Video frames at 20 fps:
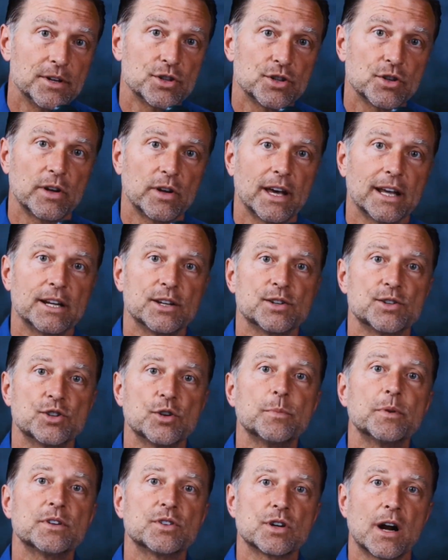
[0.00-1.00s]
to show you how to
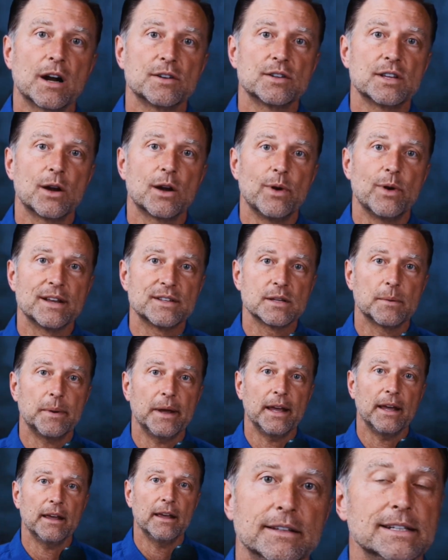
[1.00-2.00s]
supercharge that
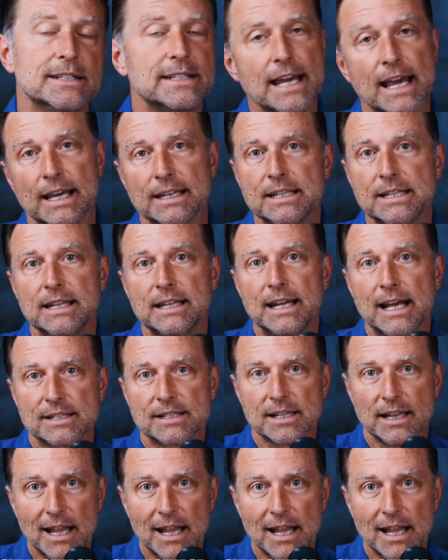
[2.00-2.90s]
recipe to take it to the next